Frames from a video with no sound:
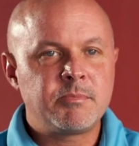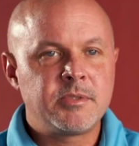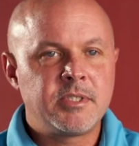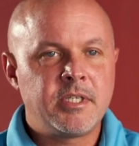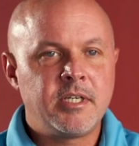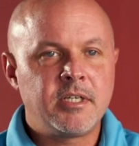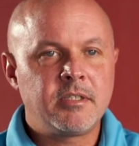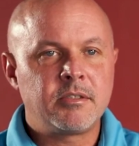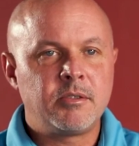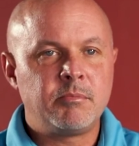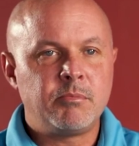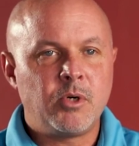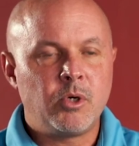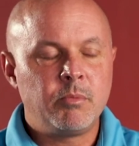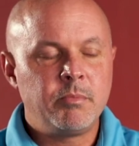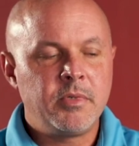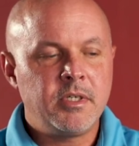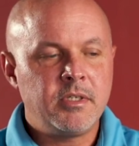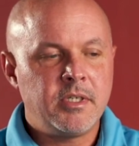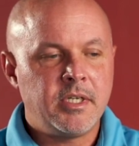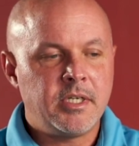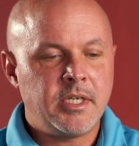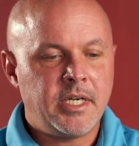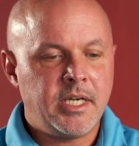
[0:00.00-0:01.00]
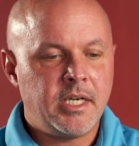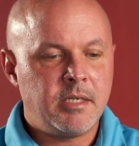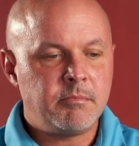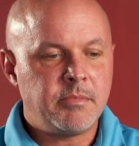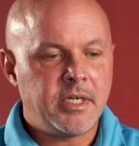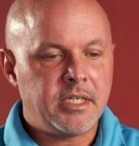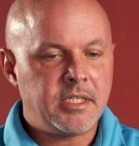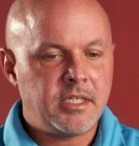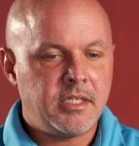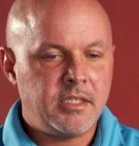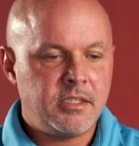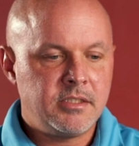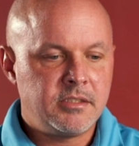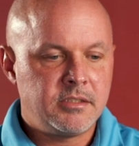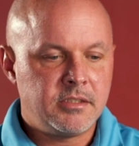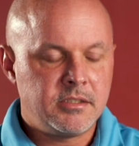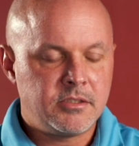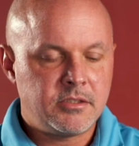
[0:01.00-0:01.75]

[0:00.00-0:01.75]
particular moment, and I had my kids.